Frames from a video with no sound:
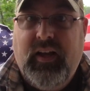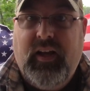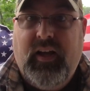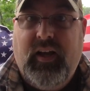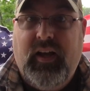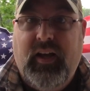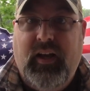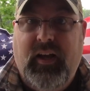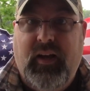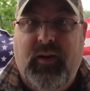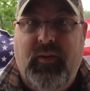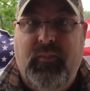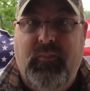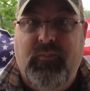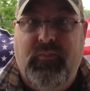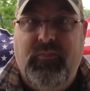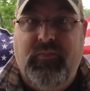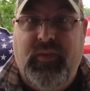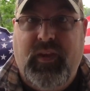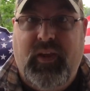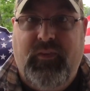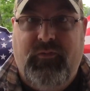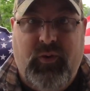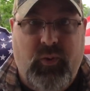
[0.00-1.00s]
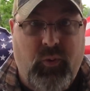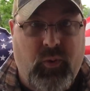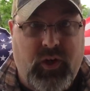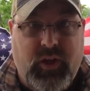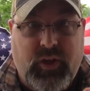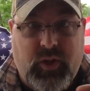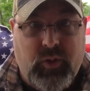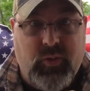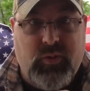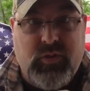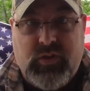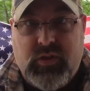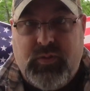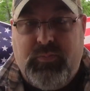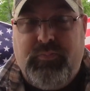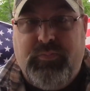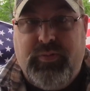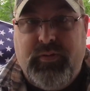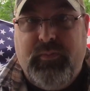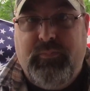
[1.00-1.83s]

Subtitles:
if you want to use a